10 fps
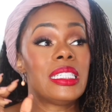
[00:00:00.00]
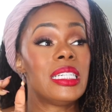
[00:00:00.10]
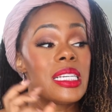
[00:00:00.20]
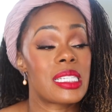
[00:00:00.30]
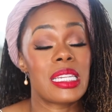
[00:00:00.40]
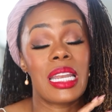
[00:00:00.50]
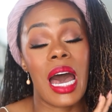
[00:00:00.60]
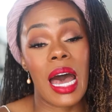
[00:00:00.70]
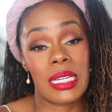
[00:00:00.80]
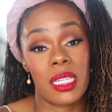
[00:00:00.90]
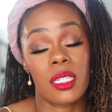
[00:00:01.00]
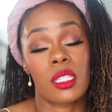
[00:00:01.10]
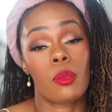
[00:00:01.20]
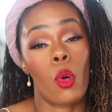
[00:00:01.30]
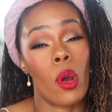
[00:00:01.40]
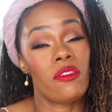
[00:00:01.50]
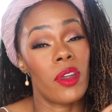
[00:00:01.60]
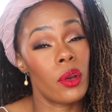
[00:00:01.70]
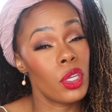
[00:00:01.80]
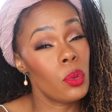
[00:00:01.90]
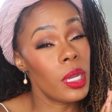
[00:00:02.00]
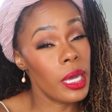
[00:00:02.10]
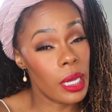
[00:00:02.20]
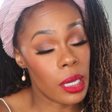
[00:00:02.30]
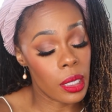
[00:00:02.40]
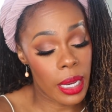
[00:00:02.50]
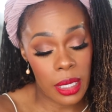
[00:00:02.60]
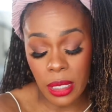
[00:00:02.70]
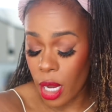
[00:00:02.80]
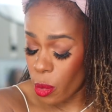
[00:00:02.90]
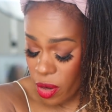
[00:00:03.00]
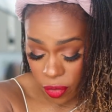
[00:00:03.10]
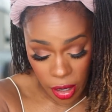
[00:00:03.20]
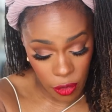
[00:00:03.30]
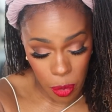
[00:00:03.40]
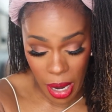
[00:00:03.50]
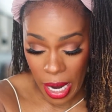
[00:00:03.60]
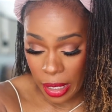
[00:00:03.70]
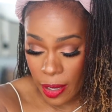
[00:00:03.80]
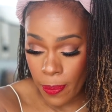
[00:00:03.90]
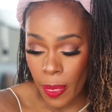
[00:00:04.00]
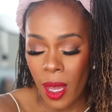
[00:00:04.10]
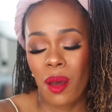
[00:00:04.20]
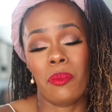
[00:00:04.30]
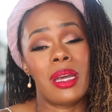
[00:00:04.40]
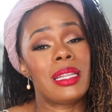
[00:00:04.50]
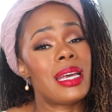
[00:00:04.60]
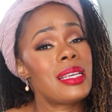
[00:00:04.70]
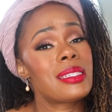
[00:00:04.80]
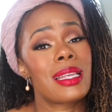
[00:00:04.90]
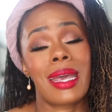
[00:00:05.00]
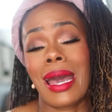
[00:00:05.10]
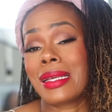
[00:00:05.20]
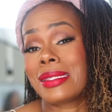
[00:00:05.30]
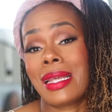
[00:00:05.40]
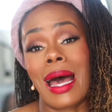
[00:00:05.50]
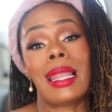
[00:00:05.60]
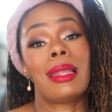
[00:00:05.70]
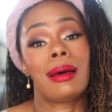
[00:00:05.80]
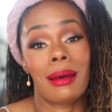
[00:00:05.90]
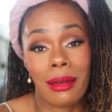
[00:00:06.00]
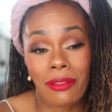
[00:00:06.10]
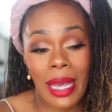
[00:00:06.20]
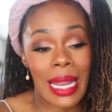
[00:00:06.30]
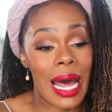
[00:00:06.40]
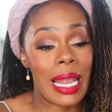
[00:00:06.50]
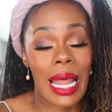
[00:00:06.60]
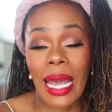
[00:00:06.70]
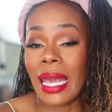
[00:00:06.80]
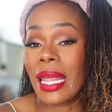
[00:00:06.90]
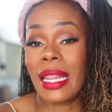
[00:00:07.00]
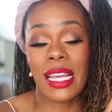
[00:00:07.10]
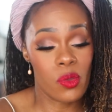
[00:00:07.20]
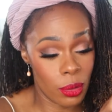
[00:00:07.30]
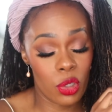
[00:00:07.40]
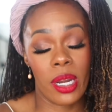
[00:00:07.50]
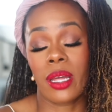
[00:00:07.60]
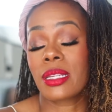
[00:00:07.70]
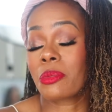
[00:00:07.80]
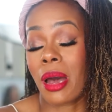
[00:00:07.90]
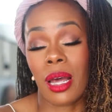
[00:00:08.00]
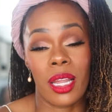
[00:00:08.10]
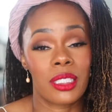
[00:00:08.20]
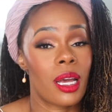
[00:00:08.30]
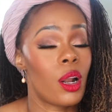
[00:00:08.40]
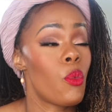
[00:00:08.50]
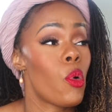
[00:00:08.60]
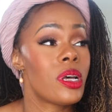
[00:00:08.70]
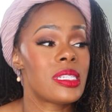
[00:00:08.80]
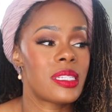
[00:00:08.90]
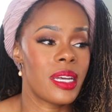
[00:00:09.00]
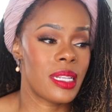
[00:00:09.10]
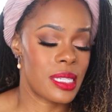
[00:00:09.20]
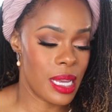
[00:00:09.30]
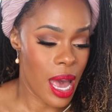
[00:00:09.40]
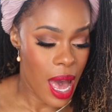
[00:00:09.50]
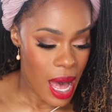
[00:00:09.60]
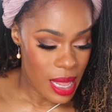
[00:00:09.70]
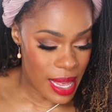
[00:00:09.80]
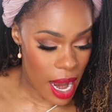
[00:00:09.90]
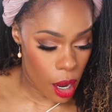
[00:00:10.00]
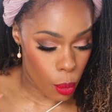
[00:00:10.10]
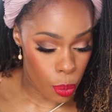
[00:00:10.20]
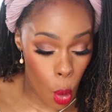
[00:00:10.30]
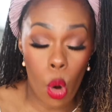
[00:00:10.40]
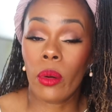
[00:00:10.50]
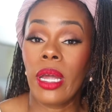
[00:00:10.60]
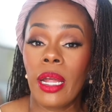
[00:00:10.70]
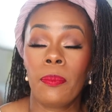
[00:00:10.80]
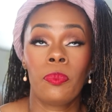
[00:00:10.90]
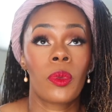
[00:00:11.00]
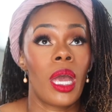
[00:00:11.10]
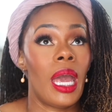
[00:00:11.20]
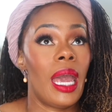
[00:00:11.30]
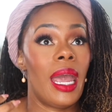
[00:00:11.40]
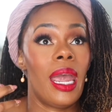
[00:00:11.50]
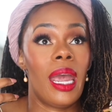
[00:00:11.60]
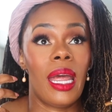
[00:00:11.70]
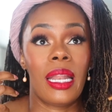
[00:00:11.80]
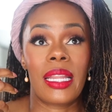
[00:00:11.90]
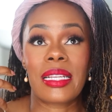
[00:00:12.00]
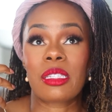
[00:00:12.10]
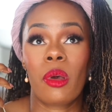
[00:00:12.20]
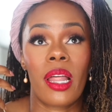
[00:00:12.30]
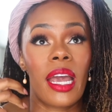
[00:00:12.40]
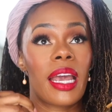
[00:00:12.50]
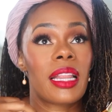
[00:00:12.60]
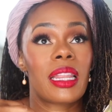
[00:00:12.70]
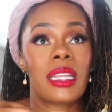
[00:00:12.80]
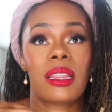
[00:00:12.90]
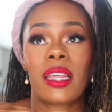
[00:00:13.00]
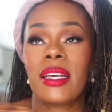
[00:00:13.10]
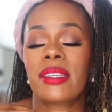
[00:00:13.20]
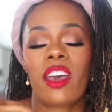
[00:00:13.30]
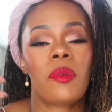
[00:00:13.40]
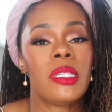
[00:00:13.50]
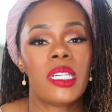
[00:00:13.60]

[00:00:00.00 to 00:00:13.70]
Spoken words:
does not disappoint. Very unique. Now, it's not going to be for everybody, but that's the kind of scent I love and I like, and that's what I'm trying to get into my collection. I don't want scents that are boring and that smell like things that have been